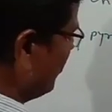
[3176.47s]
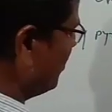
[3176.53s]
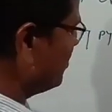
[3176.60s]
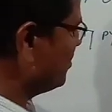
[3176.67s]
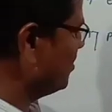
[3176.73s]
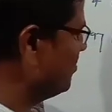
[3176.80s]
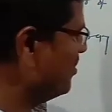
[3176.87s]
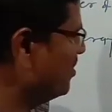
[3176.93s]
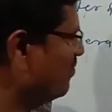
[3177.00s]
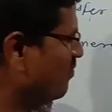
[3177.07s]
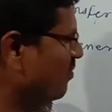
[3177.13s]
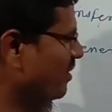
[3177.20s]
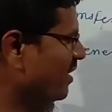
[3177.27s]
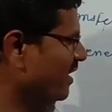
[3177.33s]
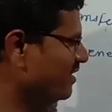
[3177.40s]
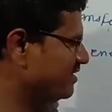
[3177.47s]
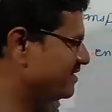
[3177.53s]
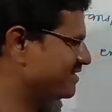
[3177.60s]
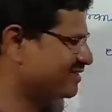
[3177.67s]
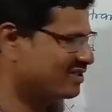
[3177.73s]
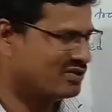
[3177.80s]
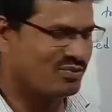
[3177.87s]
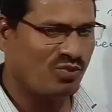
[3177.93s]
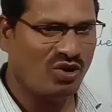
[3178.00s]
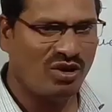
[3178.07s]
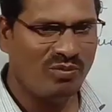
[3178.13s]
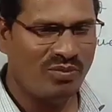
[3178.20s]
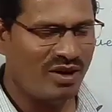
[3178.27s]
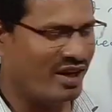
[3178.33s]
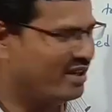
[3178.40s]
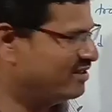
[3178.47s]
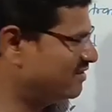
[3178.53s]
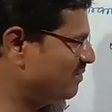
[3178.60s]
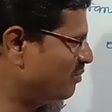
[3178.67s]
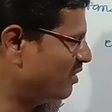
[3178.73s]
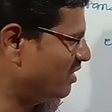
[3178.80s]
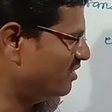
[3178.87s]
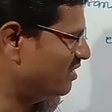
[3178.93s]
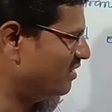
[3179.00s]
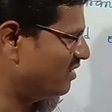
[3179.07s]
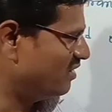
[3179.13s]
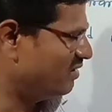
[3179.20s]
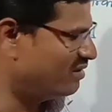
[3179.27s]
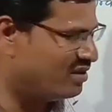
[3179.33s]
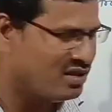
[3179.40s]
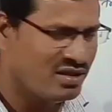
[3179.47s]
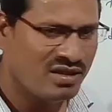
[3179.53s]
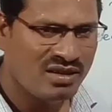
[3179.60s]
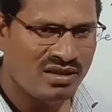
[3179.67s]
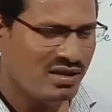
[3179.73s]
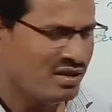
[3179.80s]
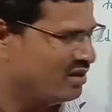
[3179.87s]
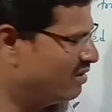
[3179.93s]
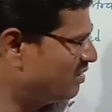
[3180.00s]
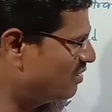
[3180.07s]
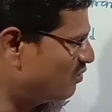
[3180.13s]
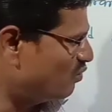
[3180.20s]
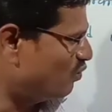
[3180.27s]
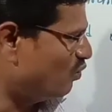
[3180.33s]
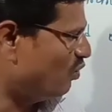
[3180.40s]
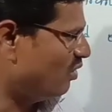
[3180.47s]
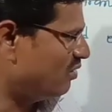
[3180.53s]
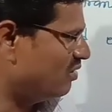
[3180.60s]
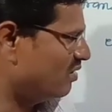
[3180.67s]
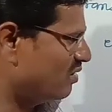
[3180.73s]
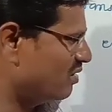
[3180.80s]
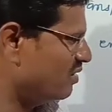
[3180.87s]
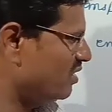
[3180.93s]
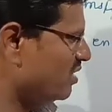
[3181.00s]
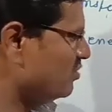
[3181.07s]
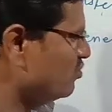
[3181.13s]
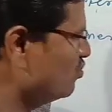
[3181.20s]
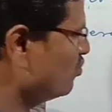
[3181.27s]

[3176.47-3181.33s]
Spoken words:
or some plants, small plants present in the water. Then